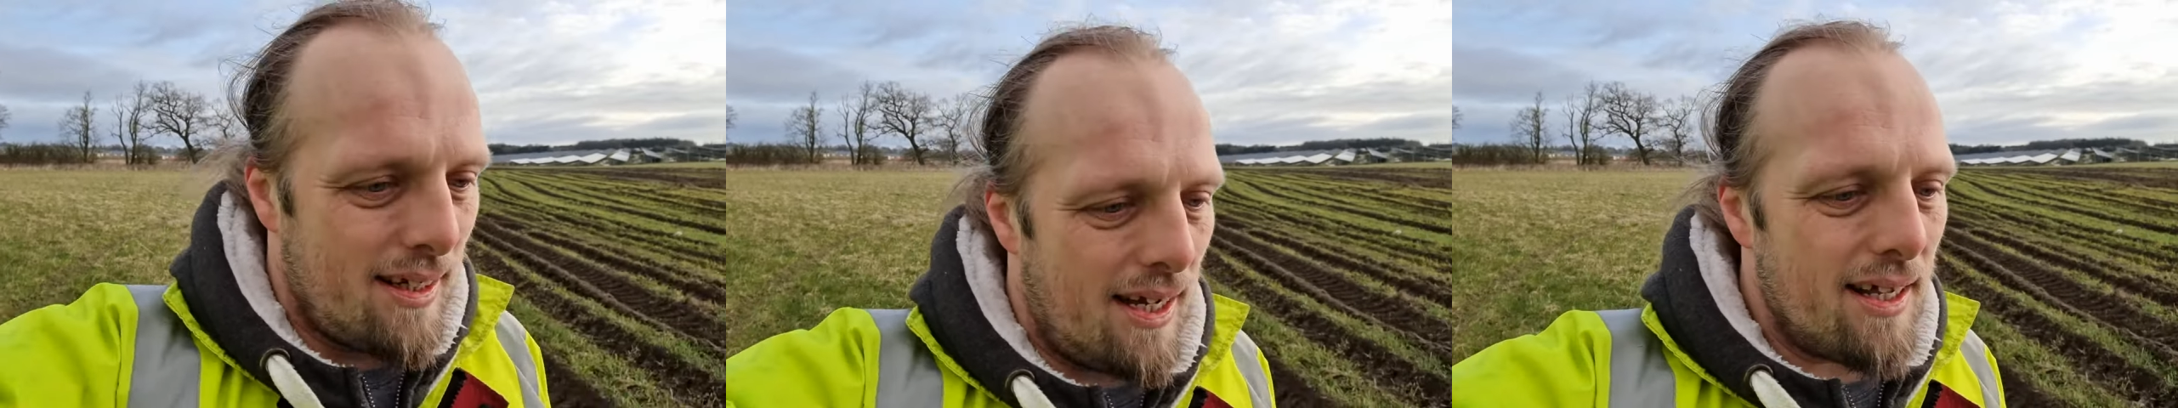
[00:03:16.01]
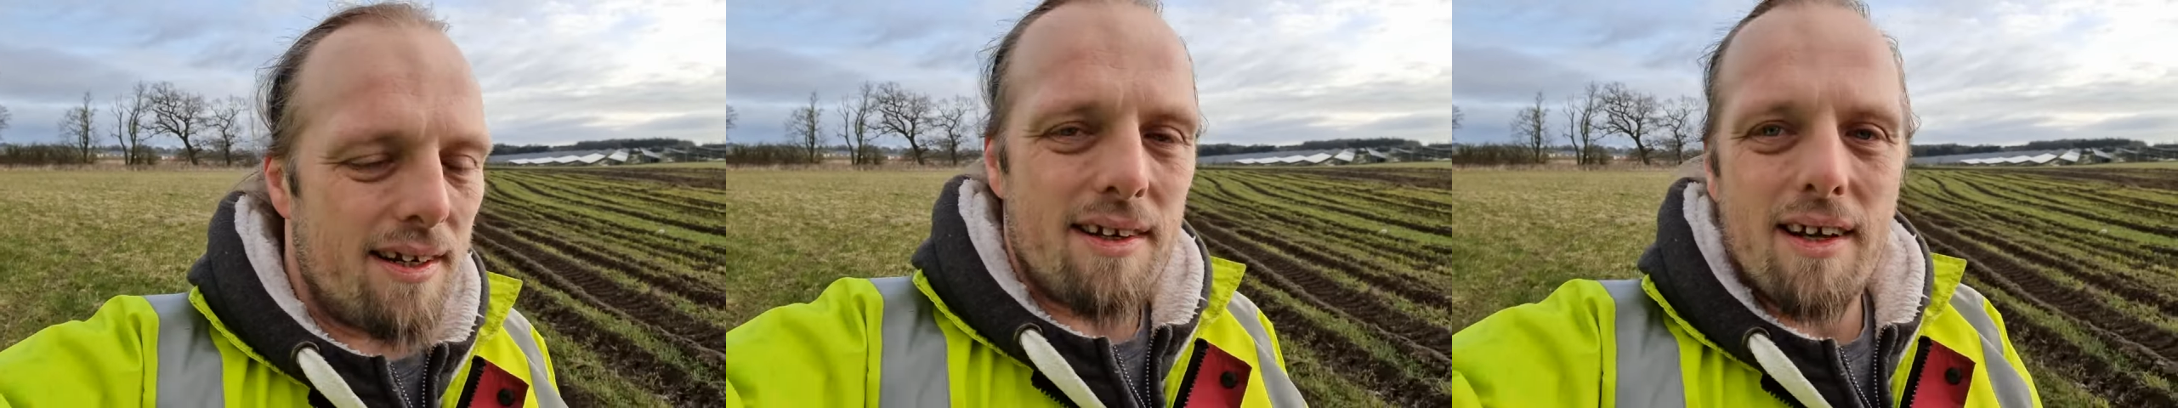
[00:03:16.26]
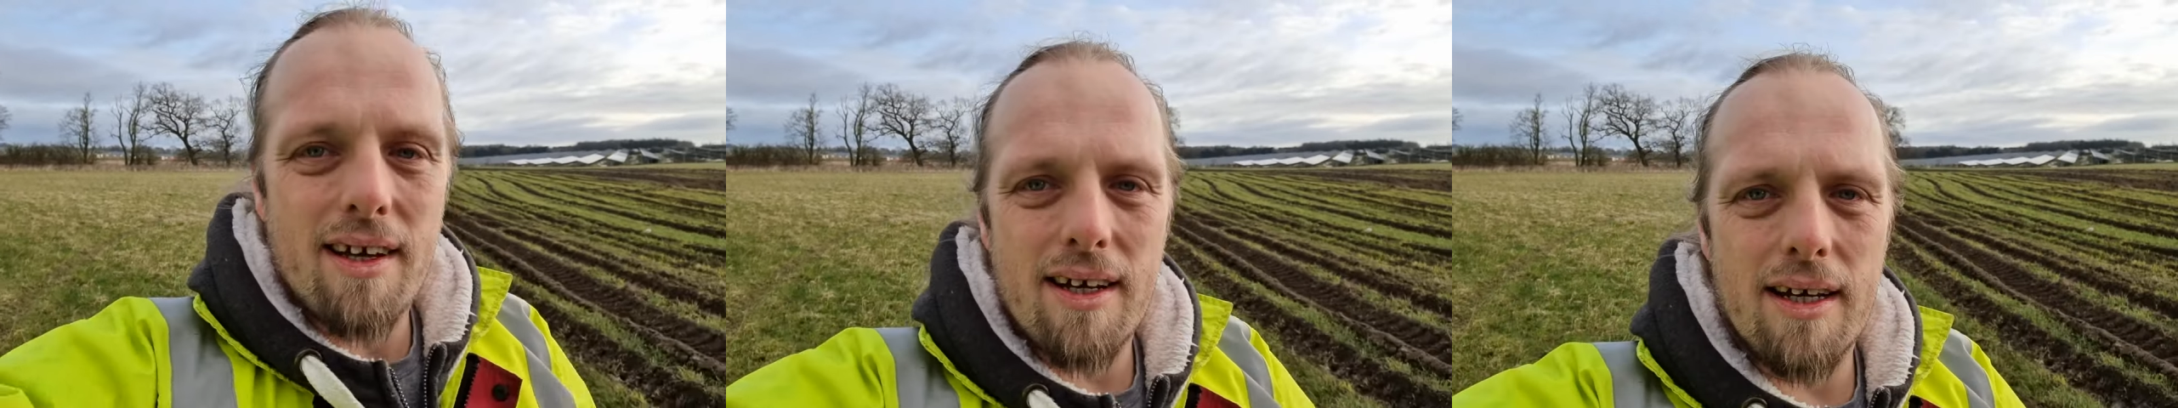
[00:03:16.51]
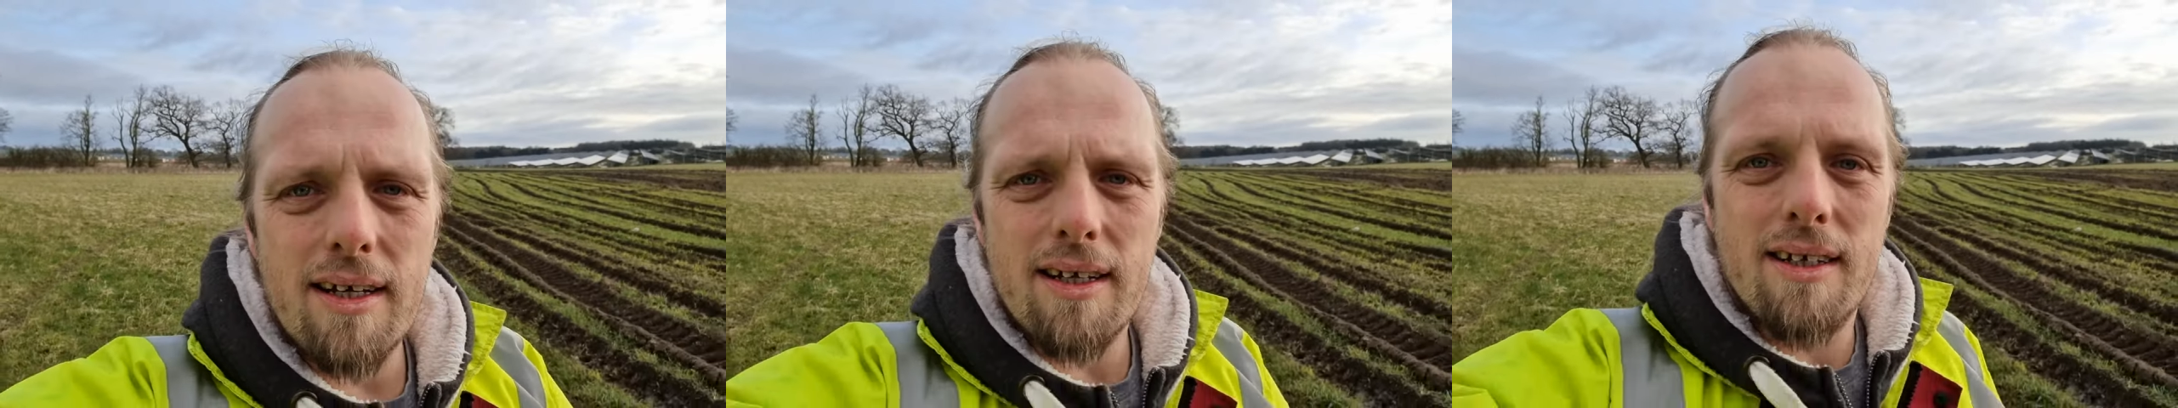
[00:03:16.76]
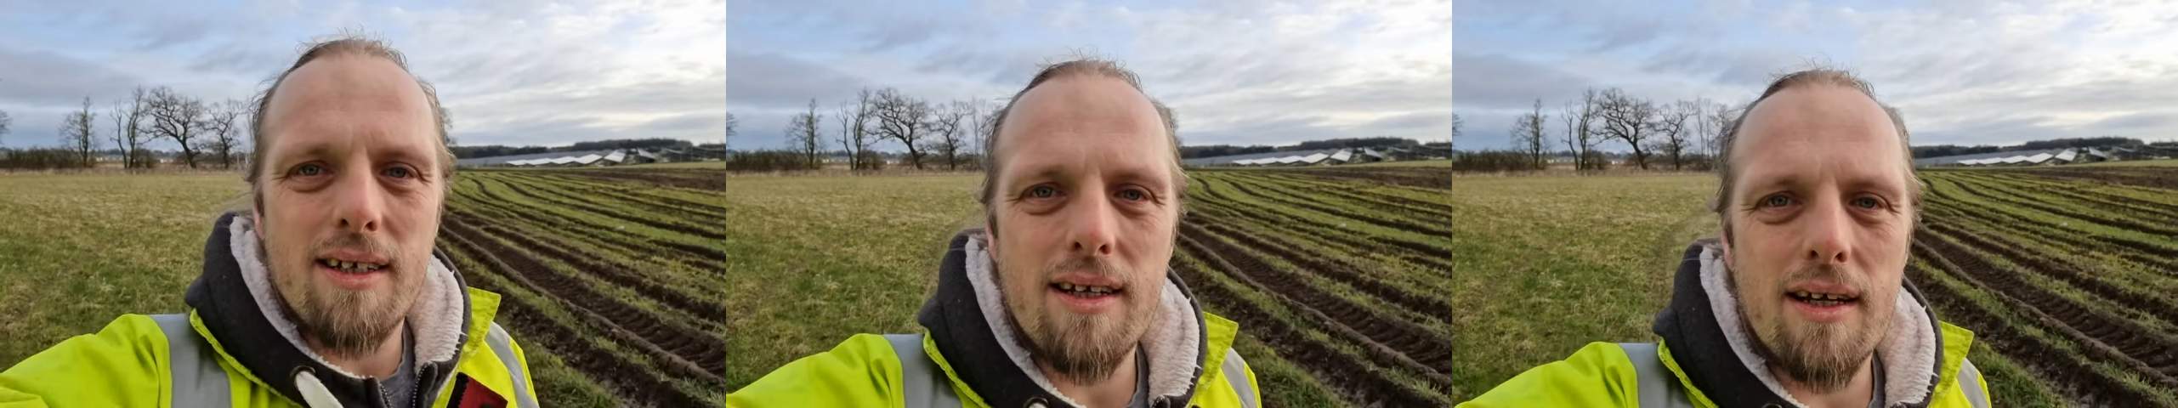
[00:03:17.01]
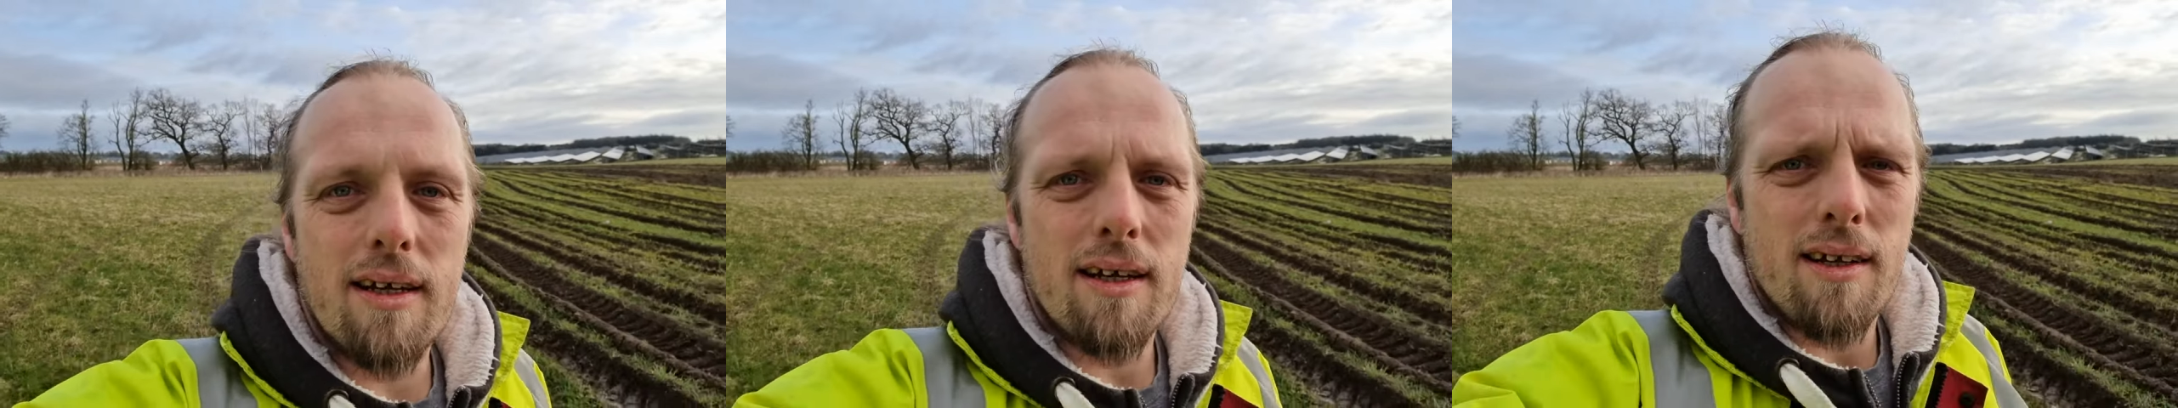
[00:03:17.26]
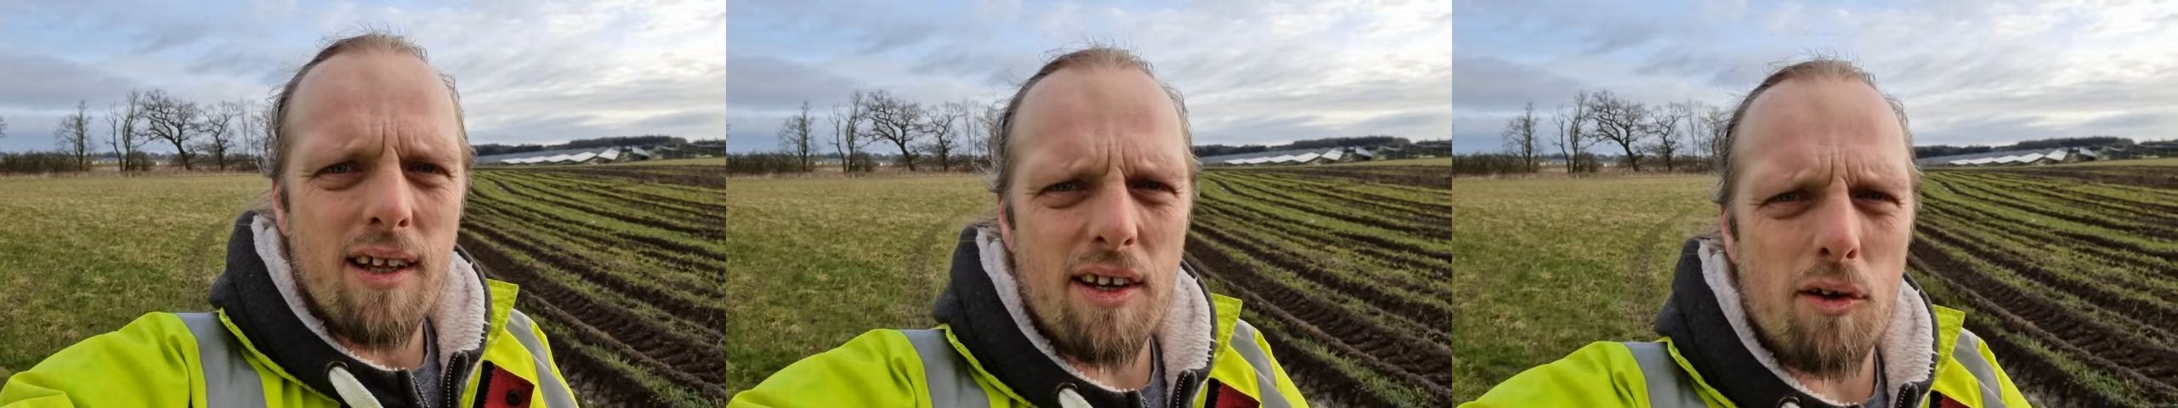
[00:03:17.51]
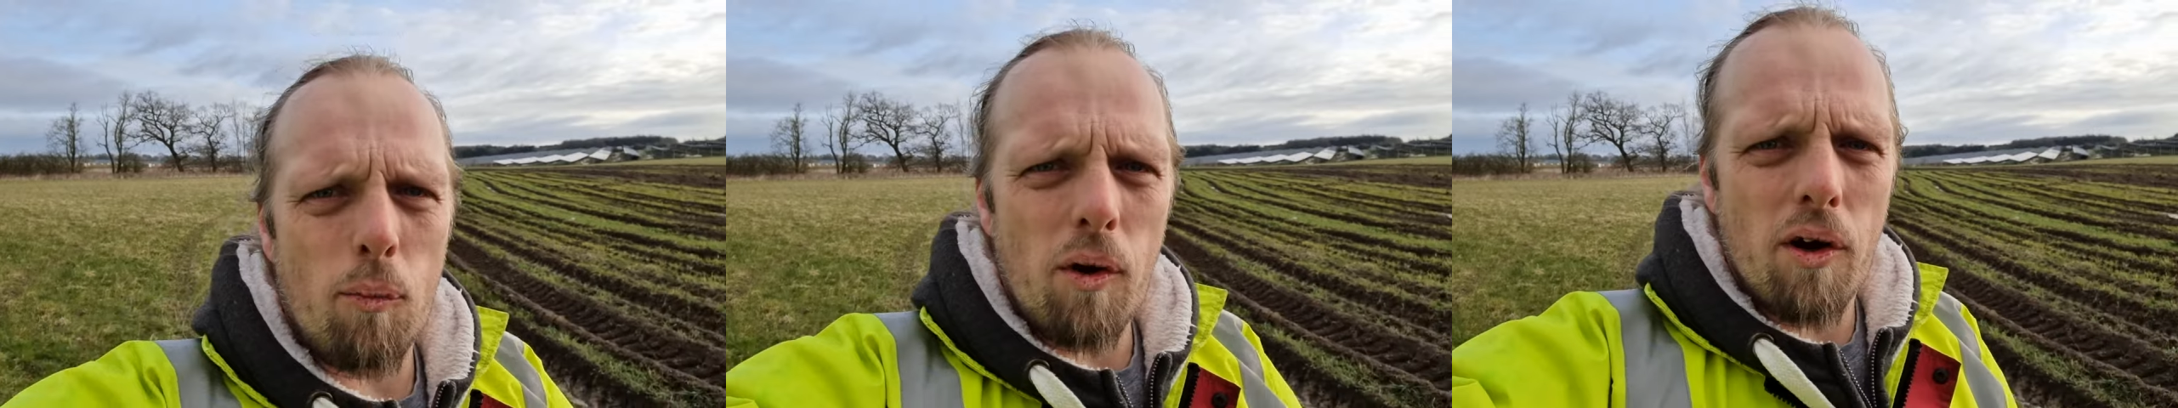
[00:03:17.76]
and uh, get
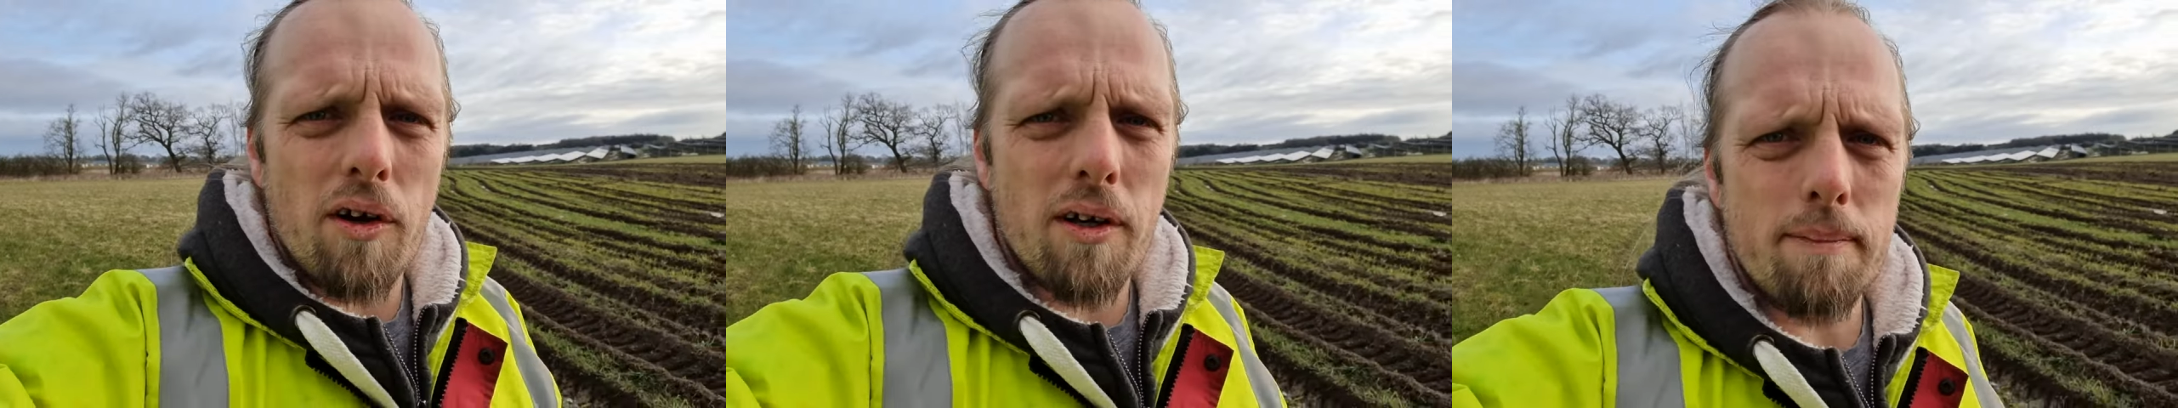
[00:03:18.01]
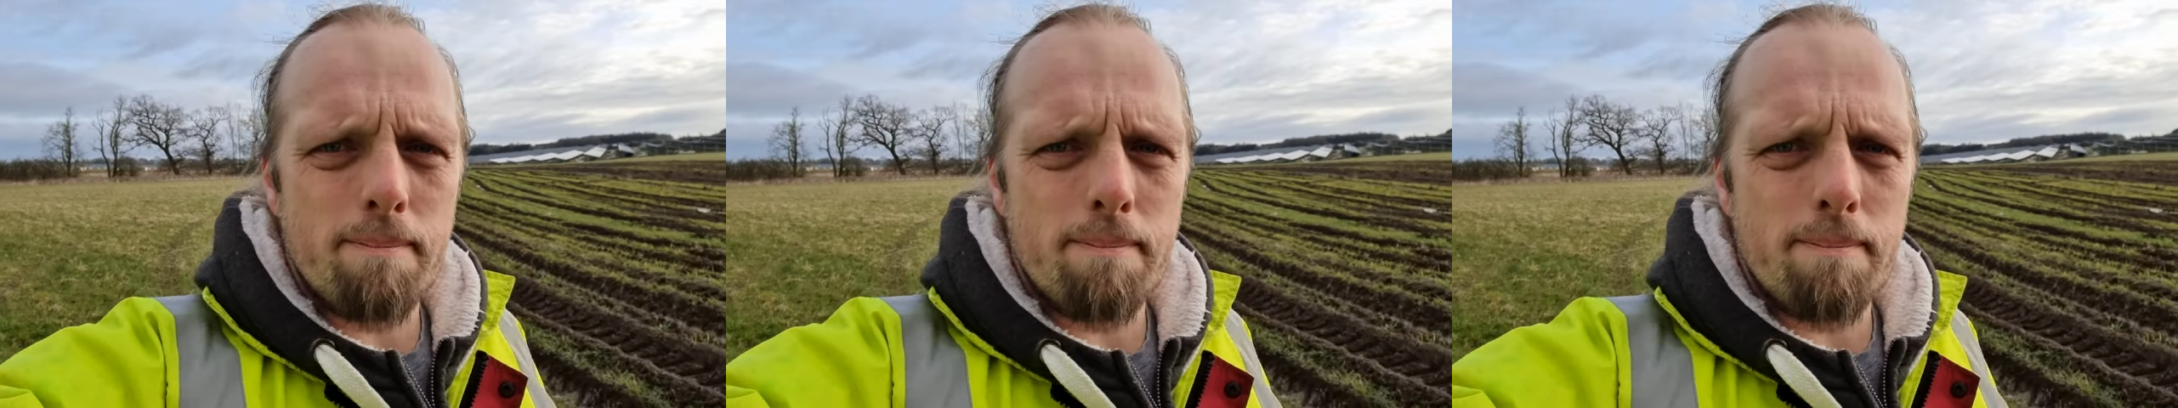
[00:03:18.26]
to work.